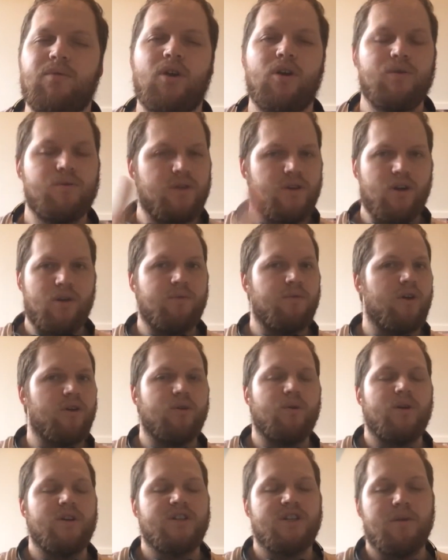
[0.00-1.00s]
No
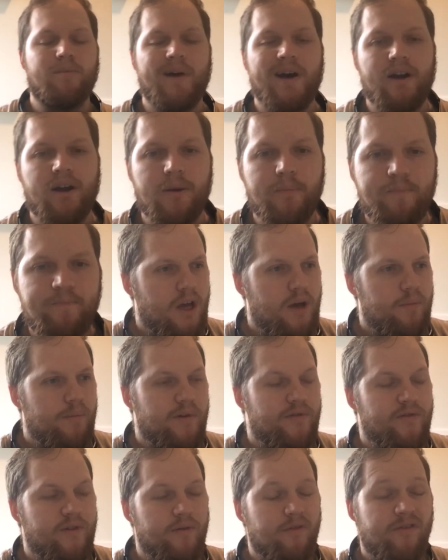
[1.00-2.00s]
question about it.
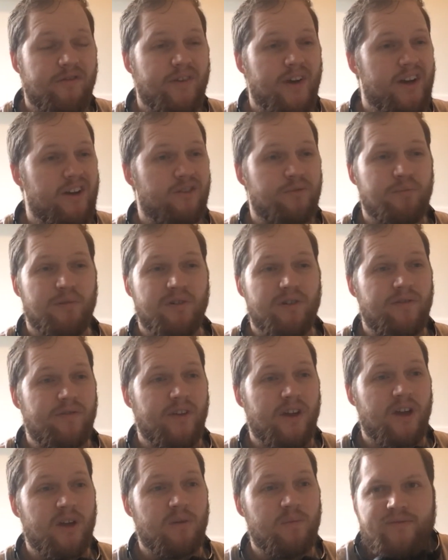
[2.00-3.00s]
But from a fitness point of
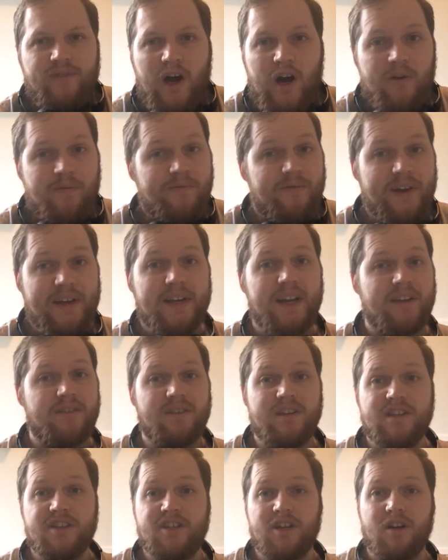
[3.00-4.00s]
view, I think that's
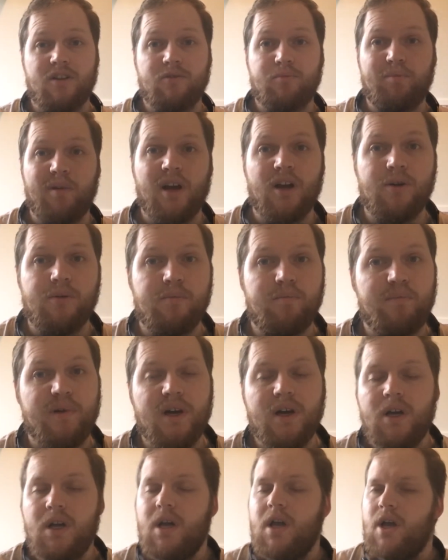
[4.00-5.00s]
his chance blown.
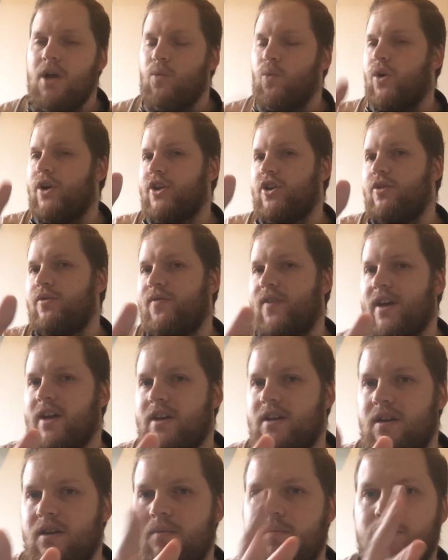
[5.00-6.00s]
But what do you
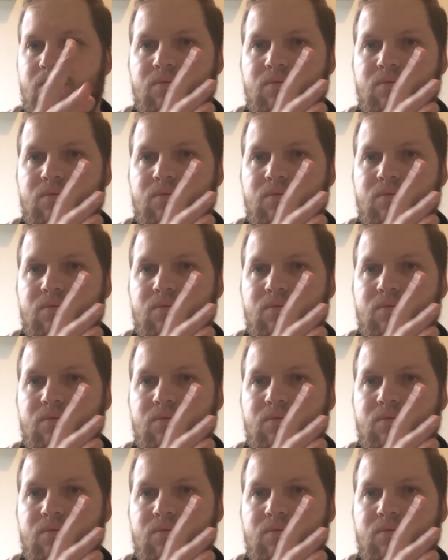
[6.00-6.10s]
think?